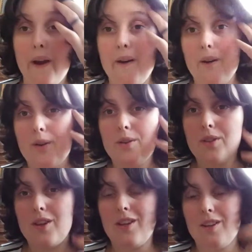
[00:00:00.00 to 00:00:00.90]
dialogue
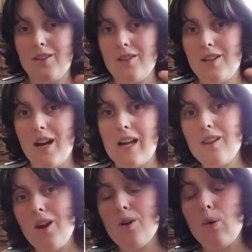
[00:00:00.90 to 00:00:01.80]
was, but
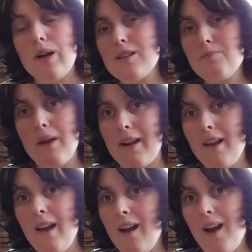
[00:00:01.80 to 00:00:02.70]
I ran out of
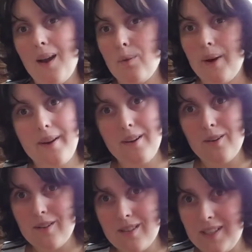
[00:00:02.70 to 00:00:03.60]
sticky
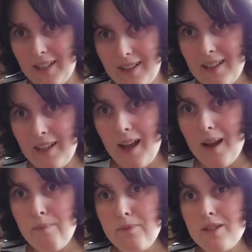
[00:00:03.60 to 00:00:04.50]
tabs. My
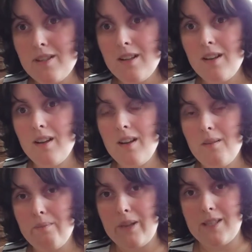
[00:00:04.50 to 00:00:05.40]
sticky
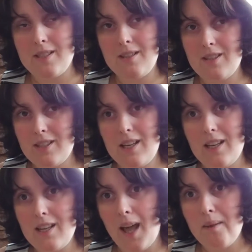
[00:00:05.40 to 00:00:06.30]
tabs were all
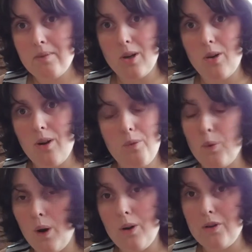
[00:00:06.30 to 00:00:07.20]
used up in my other
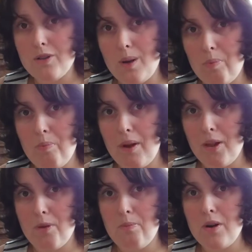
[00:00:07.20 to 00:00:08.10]
books, and I didn't have a
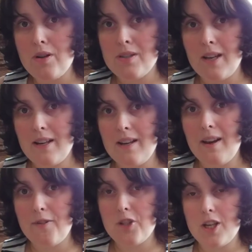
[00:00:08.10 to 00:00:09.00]
chance to go out and get more.
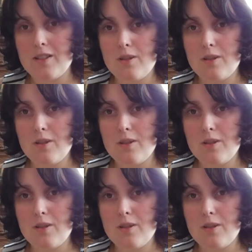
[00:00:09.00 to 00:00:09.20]
So,